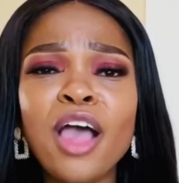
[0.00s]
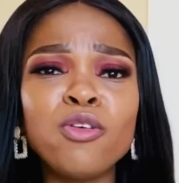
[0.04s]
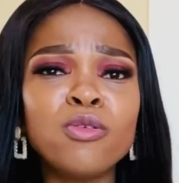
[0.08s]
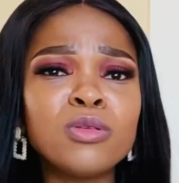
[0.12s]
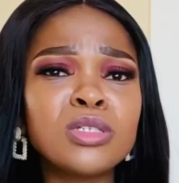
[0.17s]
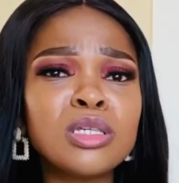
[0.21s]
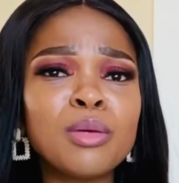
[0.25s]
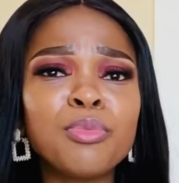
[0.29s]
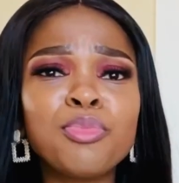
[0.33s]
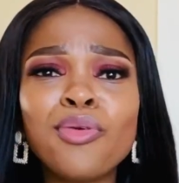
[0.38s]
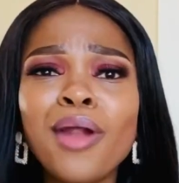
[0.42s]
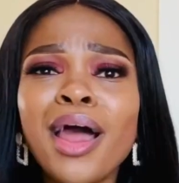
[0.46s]

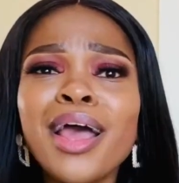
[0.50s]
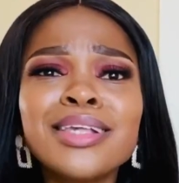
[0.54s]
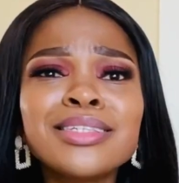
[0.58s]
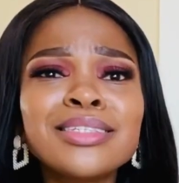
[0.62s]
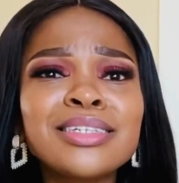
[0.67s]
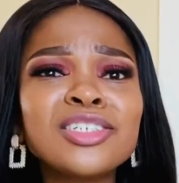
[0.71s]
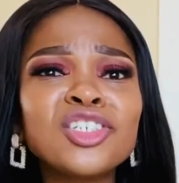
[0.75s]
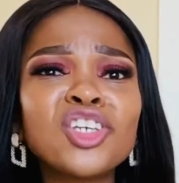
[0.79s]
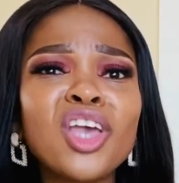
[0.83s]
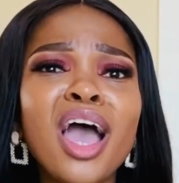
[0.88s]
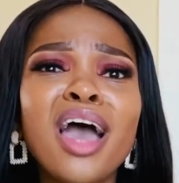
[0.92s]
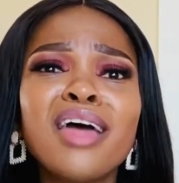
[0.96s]
surprise
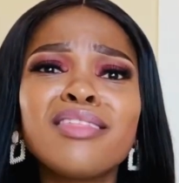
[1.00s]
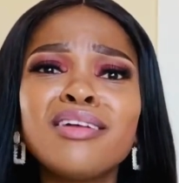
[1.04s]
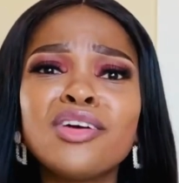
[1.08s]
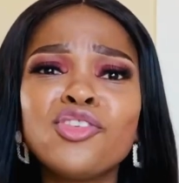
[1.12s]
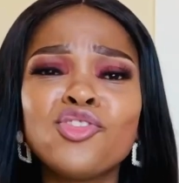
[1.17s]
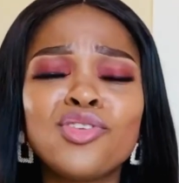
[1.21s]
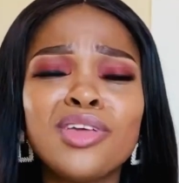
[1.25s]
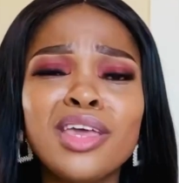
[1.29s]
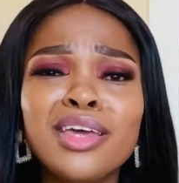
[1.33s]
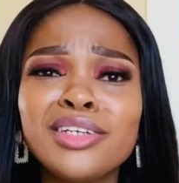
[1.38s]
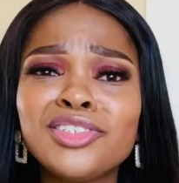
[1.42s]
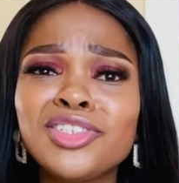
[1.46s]
each other,
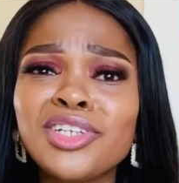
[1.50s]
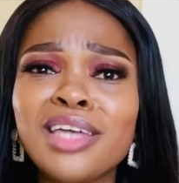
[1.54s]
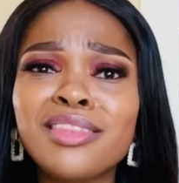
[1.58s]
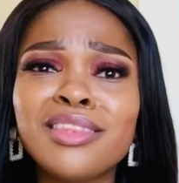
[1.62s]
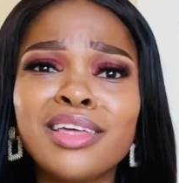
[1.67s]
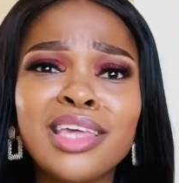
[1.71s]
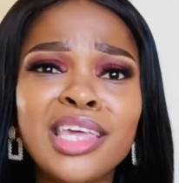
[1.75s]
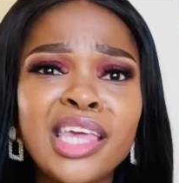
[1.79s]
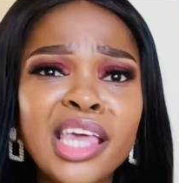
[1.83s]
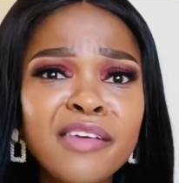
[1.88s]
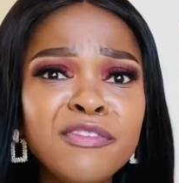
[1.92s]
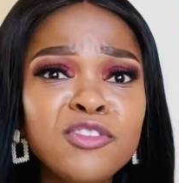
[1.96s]
you get each other
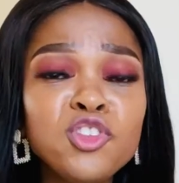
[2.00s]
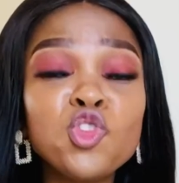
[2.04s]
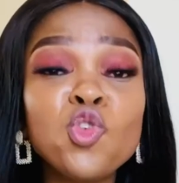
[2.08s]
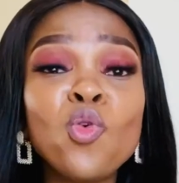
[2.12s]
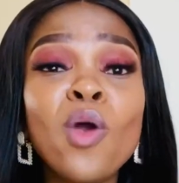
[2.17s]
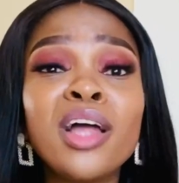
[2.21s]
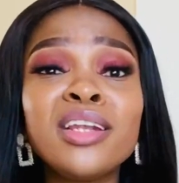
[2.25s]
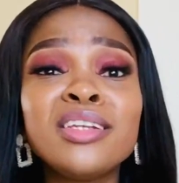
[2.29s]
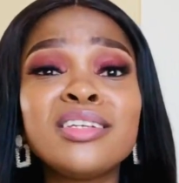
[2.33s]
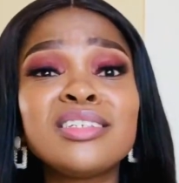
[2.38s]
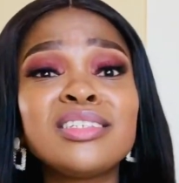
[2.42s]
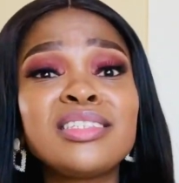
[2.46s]
gifts, you
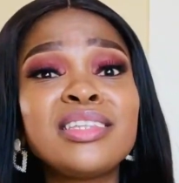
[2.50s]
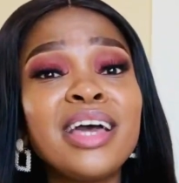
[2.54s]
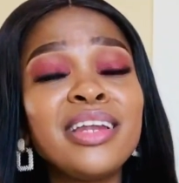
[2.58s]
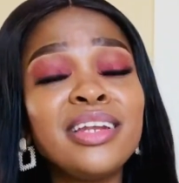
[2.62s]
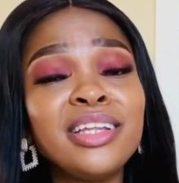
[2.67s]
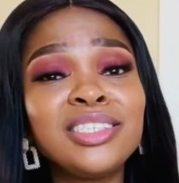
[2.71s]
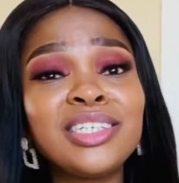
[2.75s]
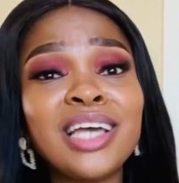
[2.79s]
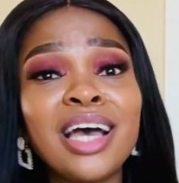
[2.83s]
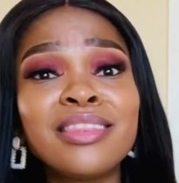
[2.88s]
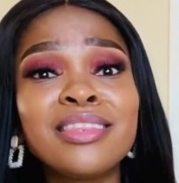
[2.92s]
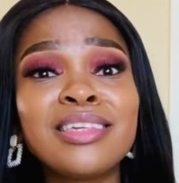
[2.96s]
understand
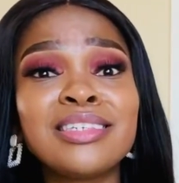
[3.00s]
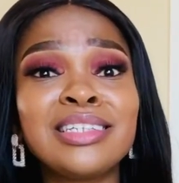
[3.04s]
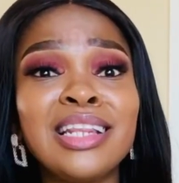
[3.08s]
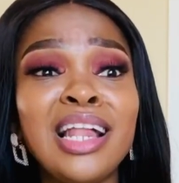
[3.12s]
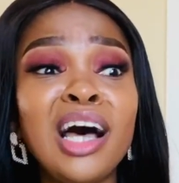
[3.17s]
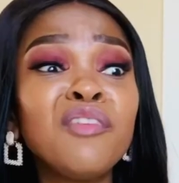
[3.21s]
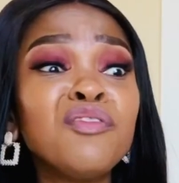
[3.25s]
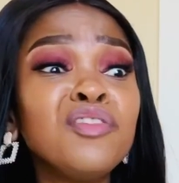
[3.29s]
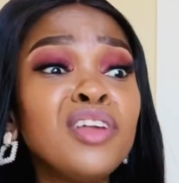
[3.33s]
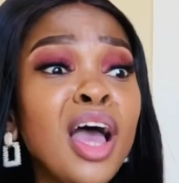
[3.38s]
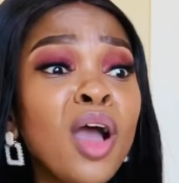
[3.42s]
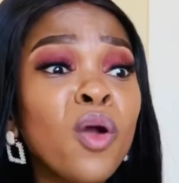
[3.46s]
each other's
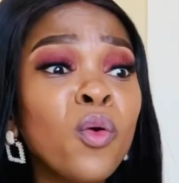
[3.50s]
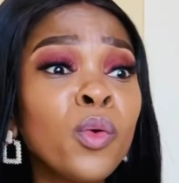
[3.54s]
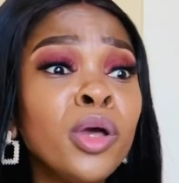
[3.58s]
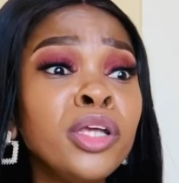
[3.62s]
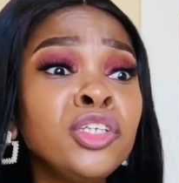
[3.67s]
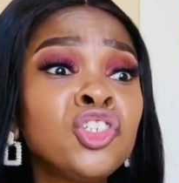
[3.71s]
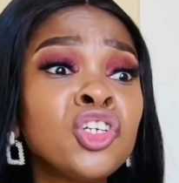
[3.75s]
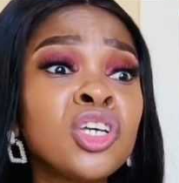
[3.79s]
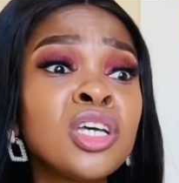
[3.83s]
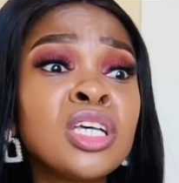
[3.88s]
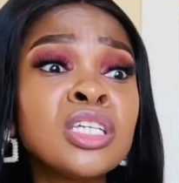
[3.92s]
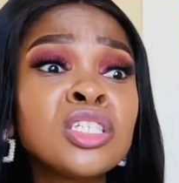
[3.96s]
love
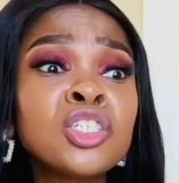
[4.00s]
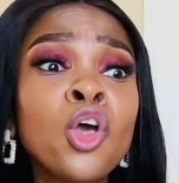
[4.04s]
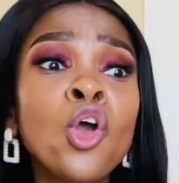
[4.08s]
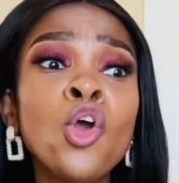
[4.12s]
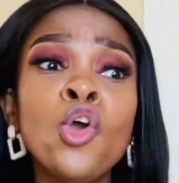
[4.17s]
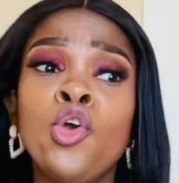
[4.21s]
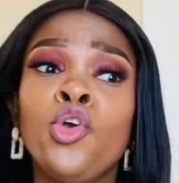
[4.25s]
languages,